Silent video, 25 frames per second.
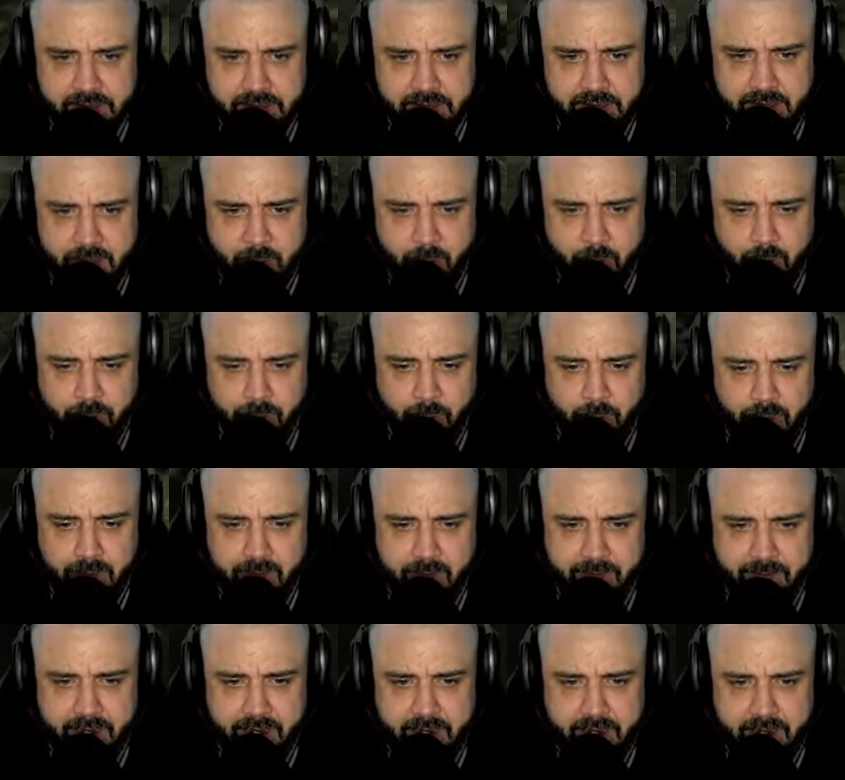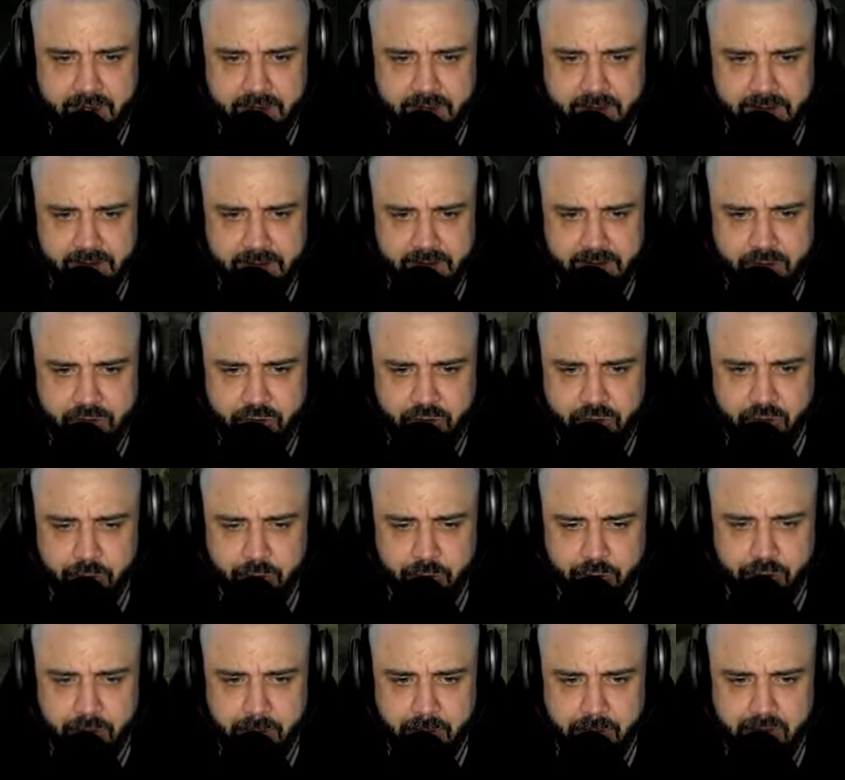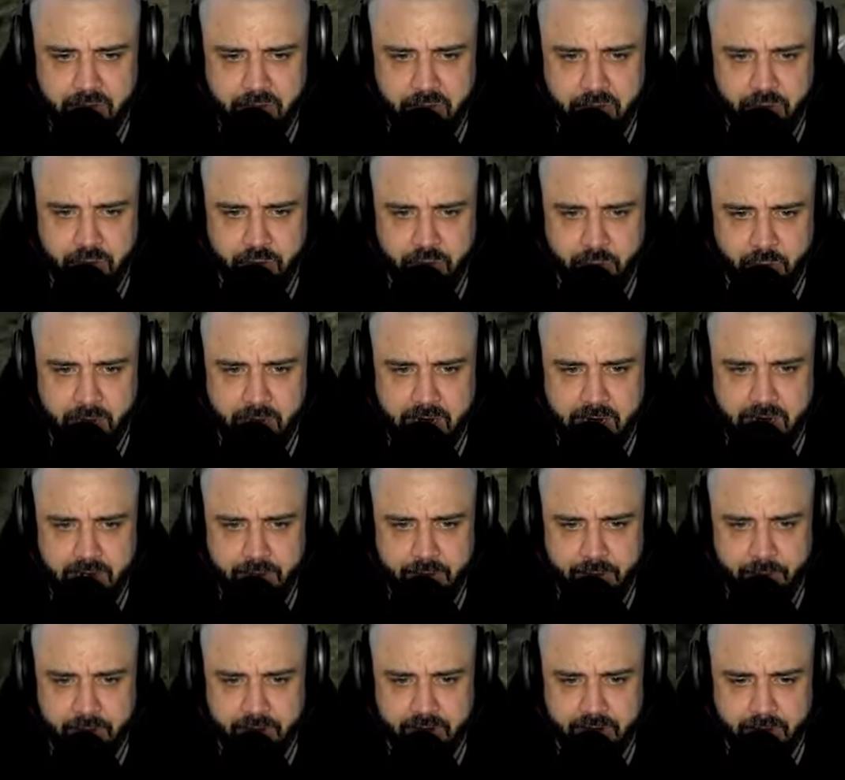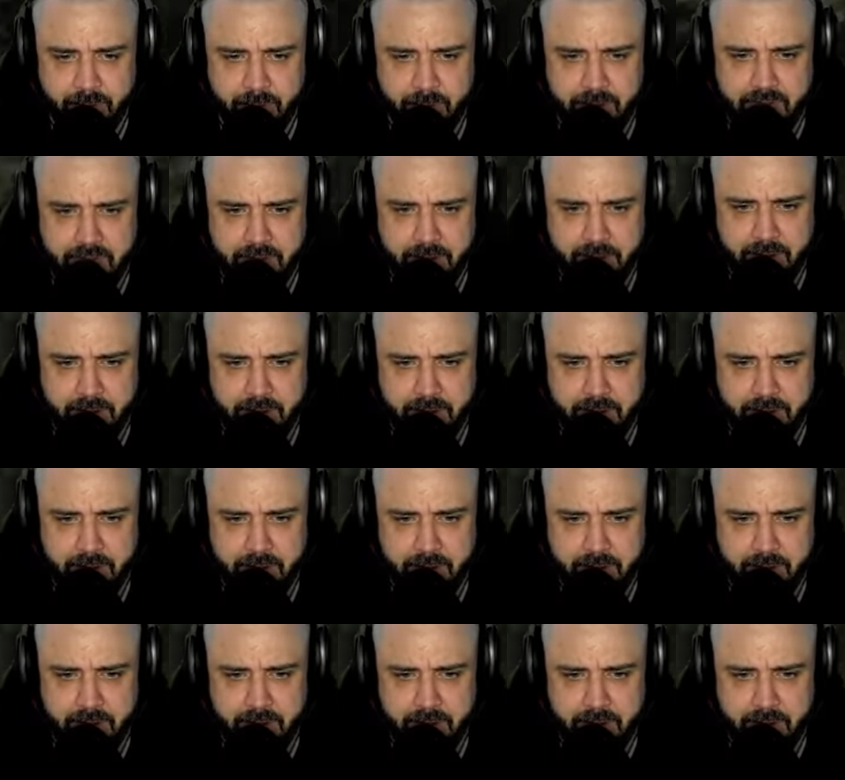I wonder why they chose a mountain terrain for this map.